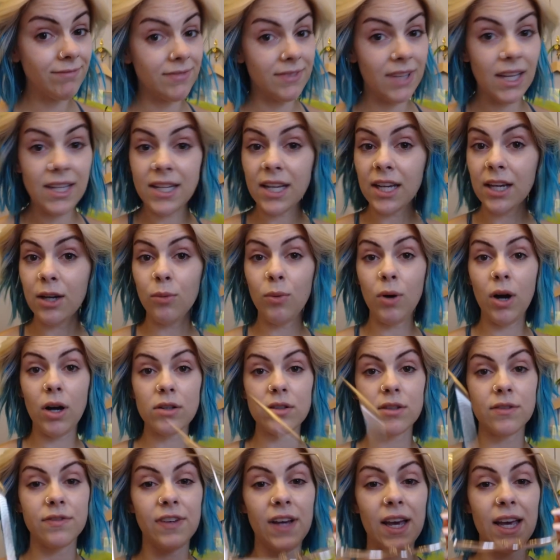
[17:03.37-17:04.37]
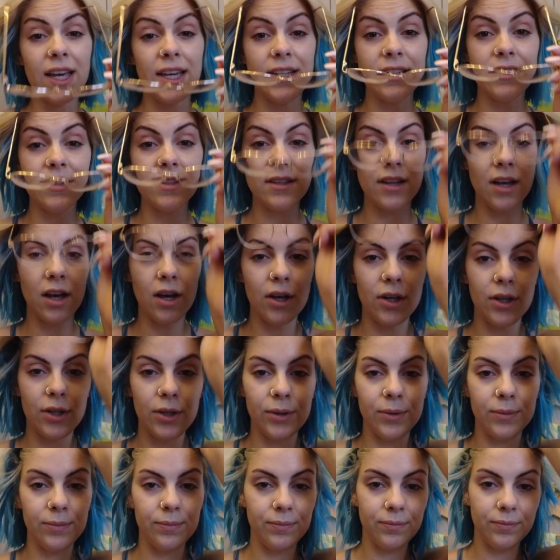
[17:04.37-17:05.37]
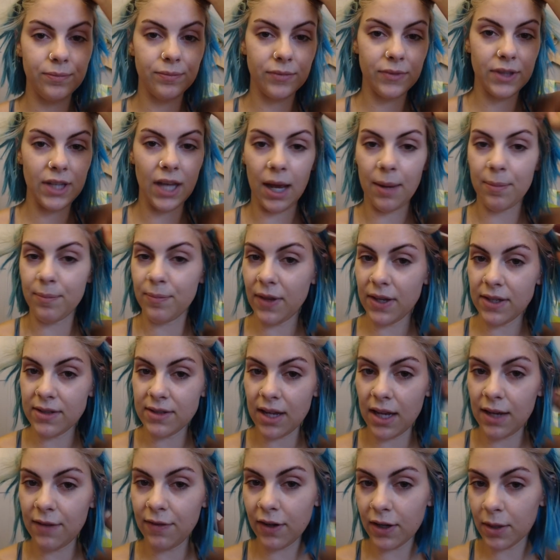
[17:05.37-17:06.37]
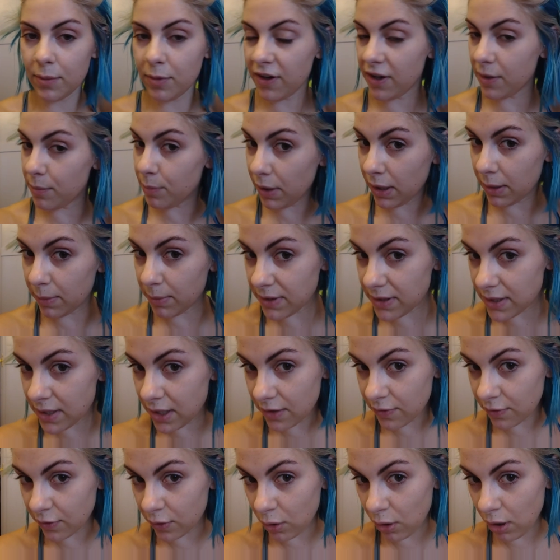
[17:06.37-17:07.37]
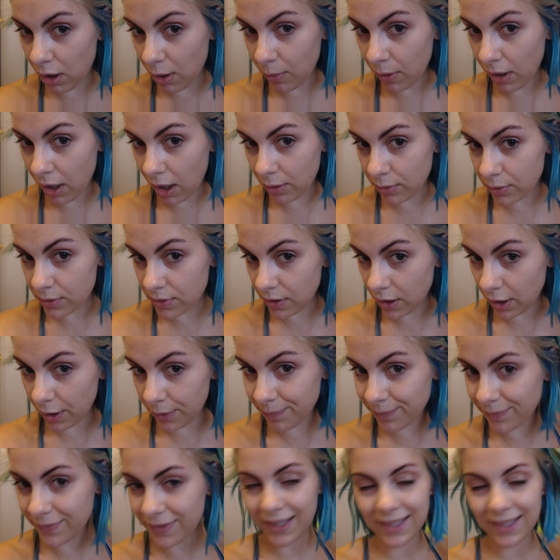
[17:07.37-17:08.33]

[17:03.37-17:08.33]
They take a while to fade, so yeah, they stay very, very pigmented for quite a while. So